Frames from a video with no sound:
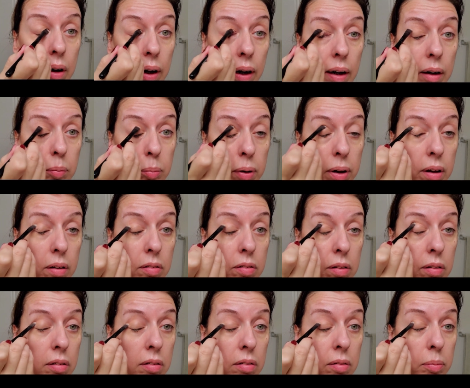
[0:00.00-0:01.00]
eye
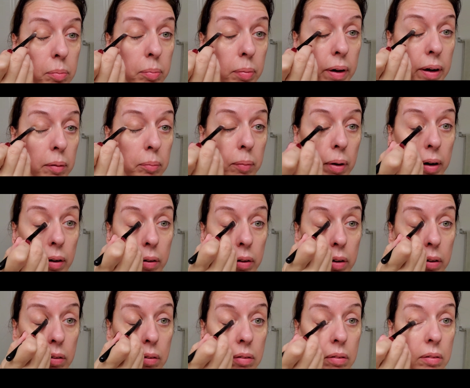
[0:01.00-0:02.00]
bases by
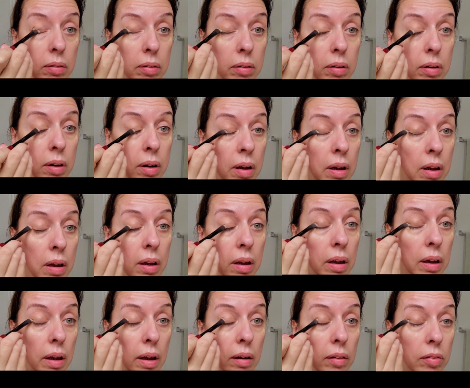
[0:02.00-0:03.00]
Mario.
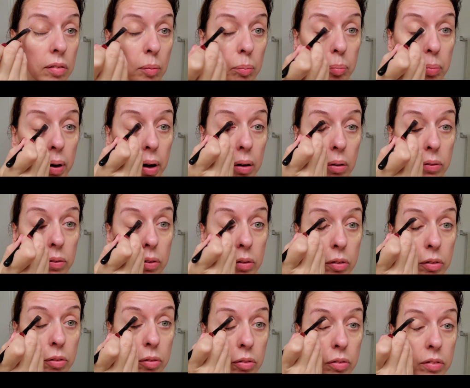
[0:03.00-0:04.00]
It has a powder
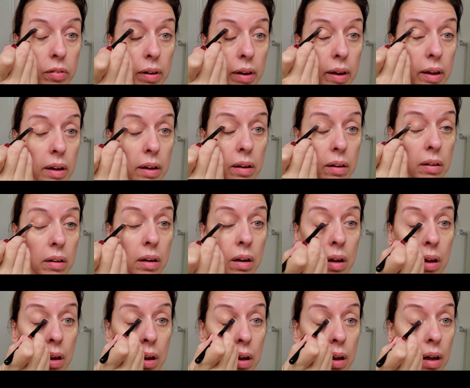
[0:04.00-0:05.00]
to set.
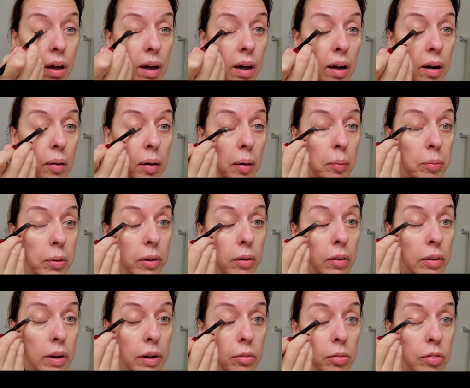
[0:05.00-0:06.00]
I'm not
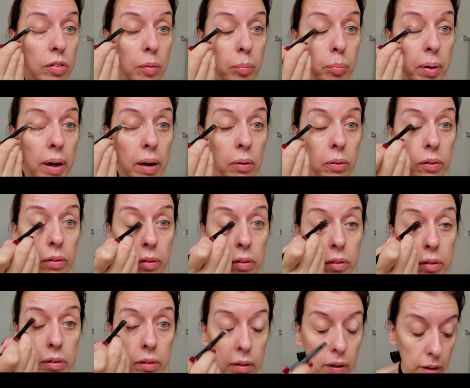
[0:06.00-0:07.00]
going to use the powder
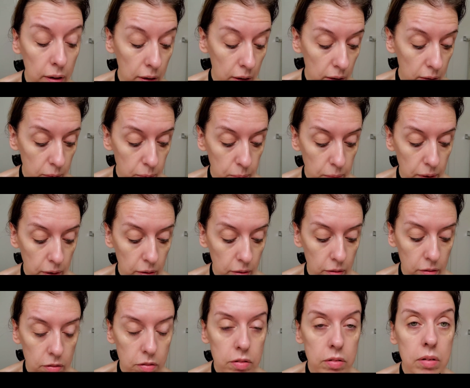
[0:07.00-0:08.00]
today
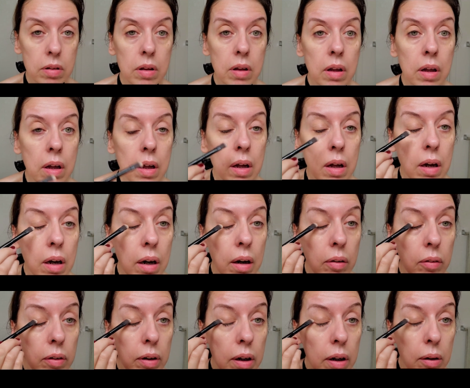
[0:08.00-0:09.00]
because I
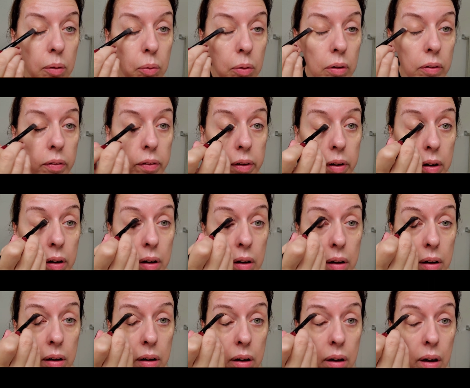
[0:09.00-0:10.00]
really want the
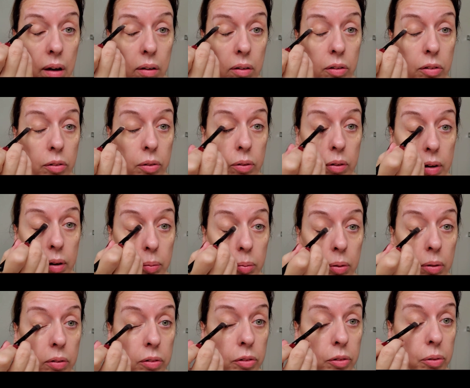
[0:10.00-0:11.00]
color to grab
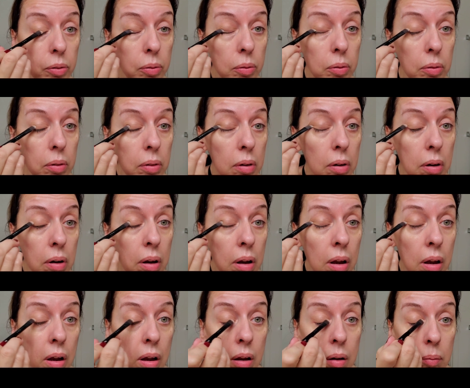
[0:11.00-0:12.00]
onto
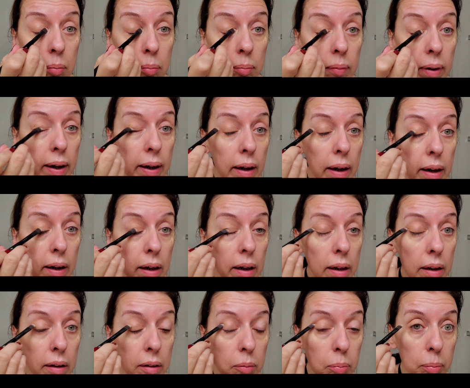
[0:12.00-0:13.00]
my
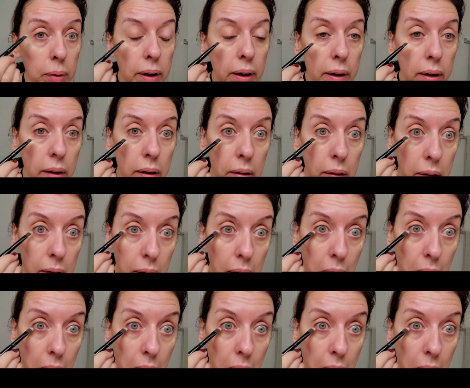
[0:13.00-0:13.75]
eyelid, but